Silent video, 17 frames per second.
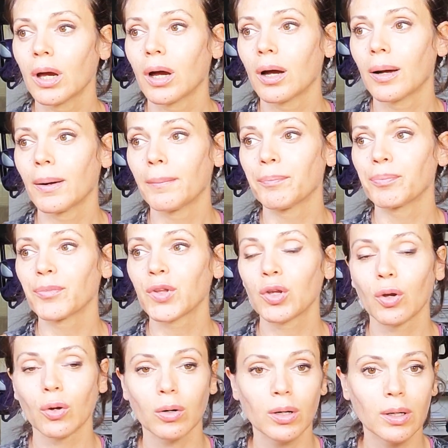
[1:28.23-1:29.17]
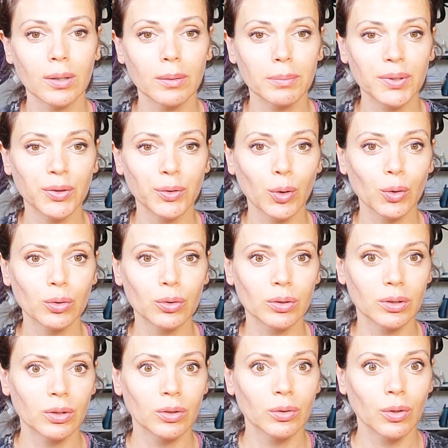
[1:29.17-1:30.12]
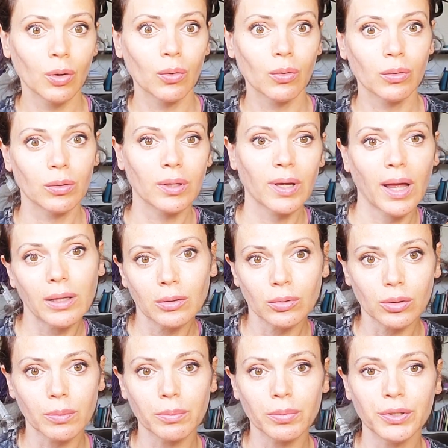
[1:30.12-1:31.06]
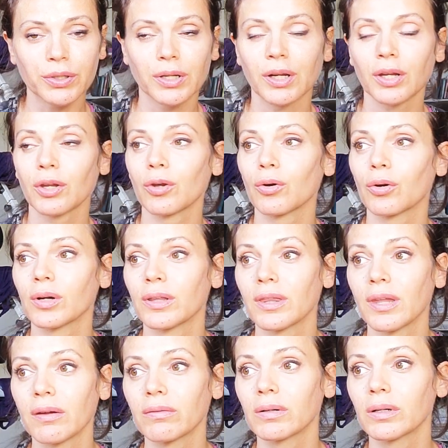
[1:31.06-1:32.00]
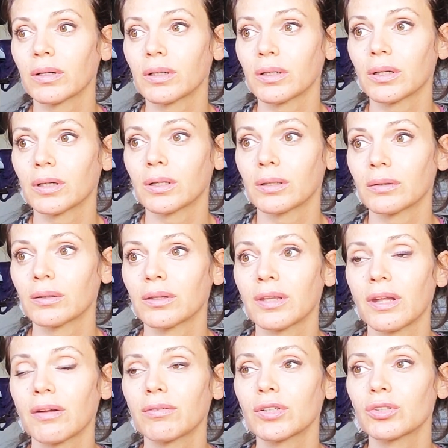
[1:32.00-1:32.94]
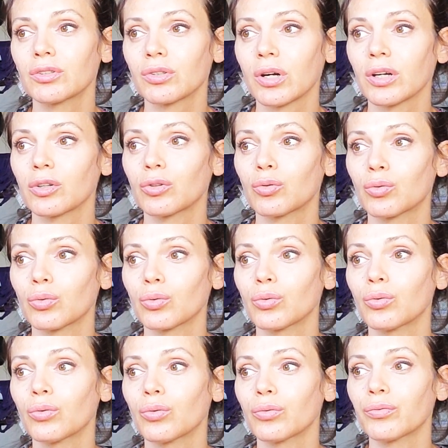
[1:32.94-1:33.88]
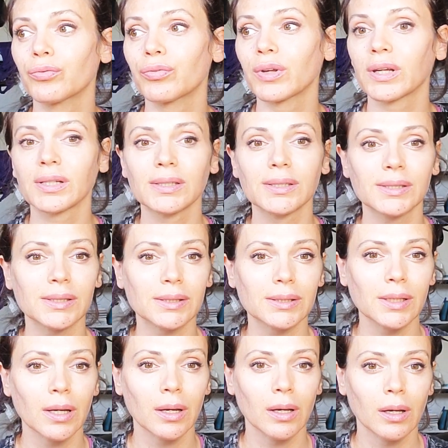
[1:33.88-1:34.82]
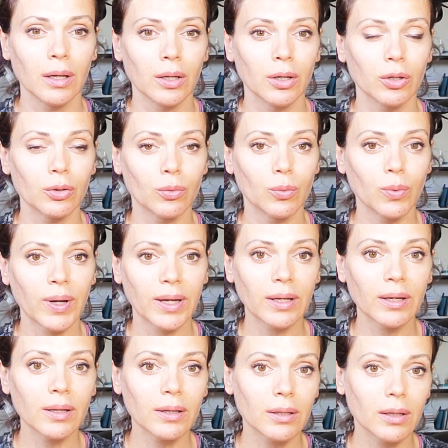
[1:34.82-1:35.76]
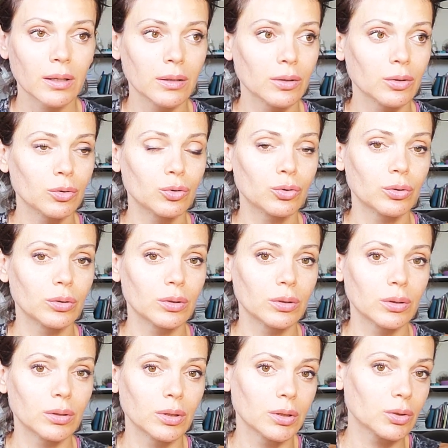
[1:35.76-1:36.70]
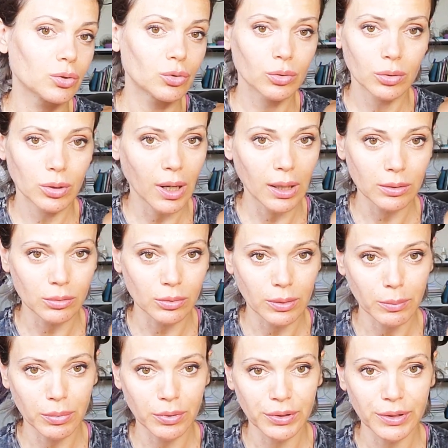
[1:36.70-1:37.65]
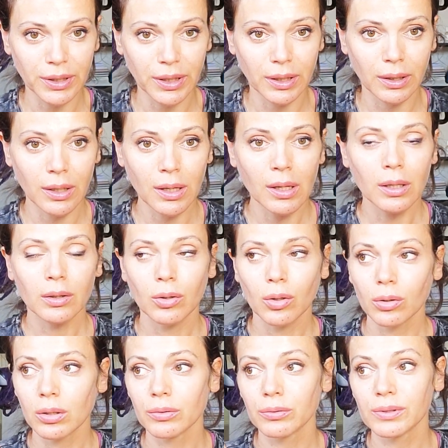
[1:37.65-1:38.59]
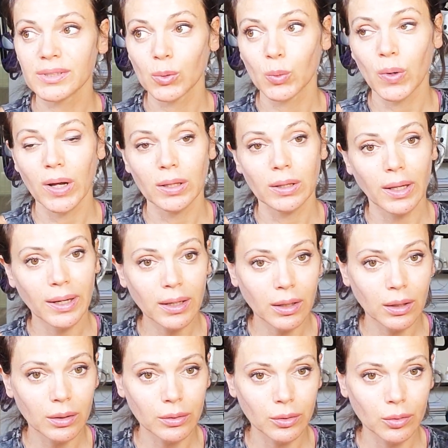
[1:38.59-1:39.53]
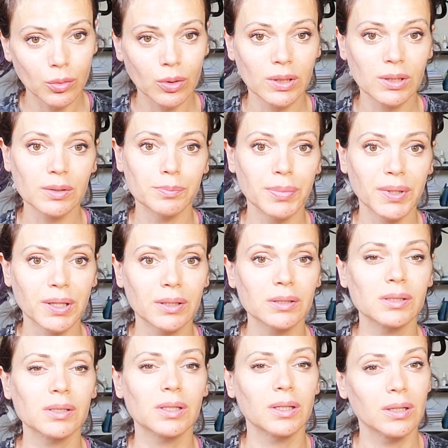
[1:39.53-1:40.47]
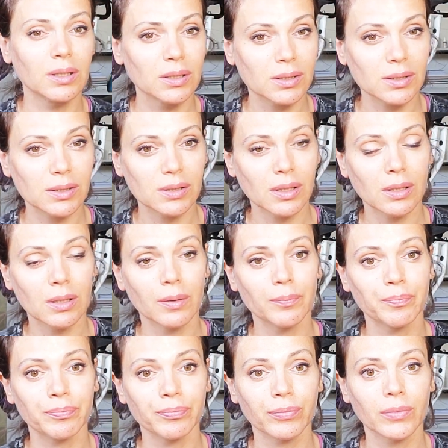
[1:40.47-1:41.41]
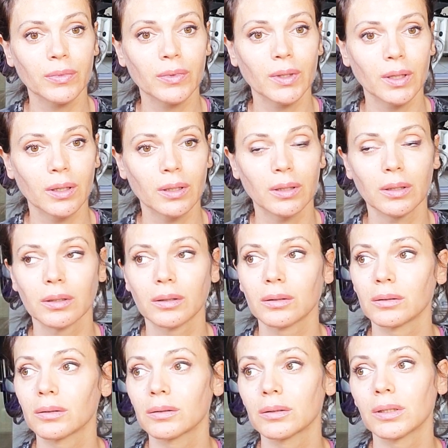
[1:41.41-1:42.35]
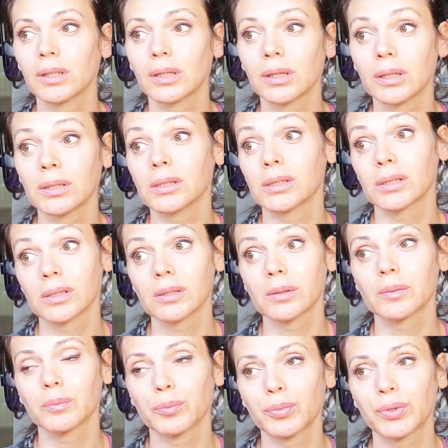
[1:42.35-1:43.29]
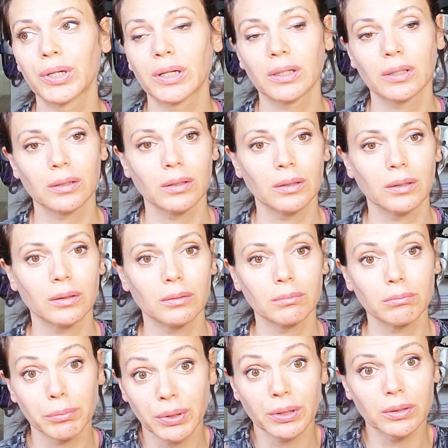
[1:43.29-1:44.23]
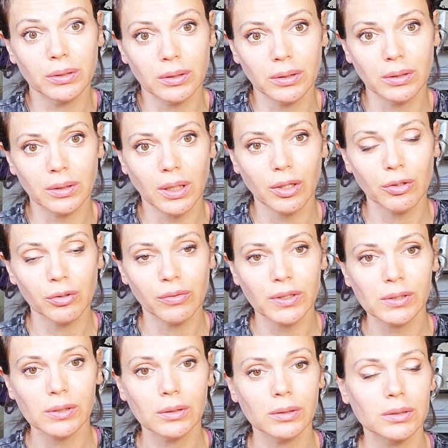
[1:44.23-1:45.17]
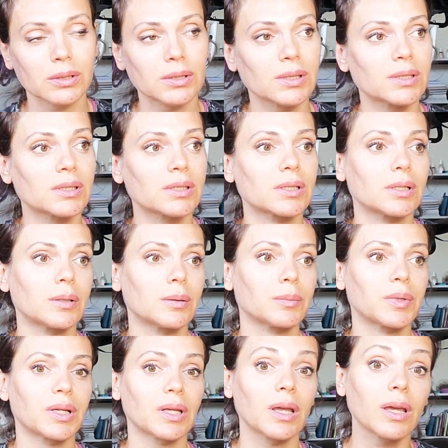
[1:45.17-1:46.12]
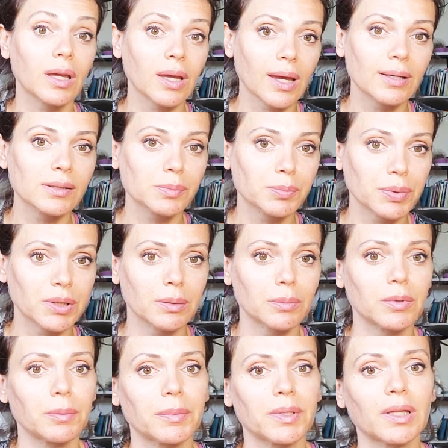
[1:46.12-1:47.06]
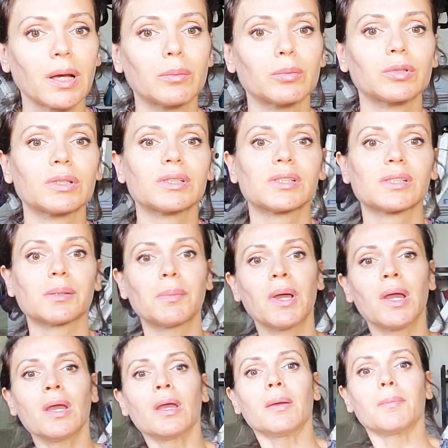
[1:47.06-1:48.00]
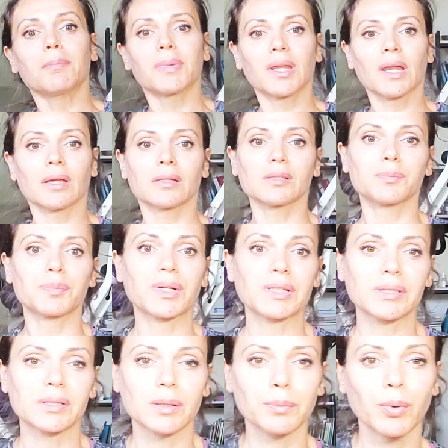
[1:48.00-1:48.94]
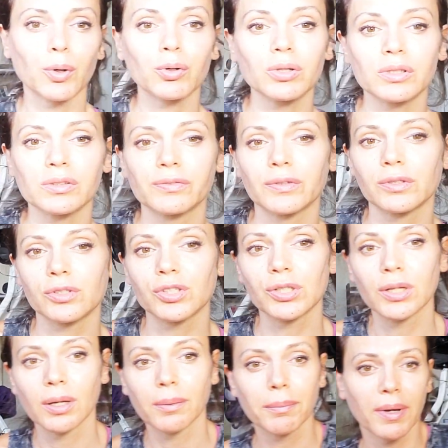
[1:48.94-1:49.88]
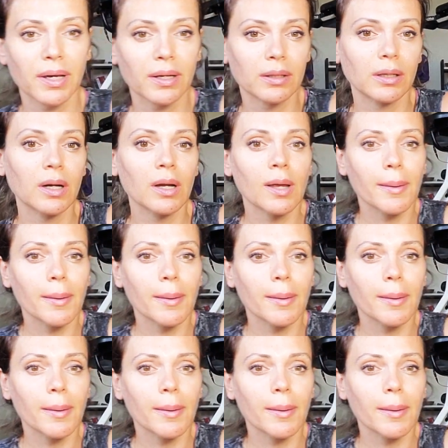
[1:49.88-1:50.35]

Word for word: Um, yoga, but not you know calorie burning yoga. Never um, never try to fix your weight through calorie burning. The only reason why I like cardio is because it does um, uh, it does bring um, build the cardiovascular system it, it, can speed up the metabolism but that is because the body is functioning better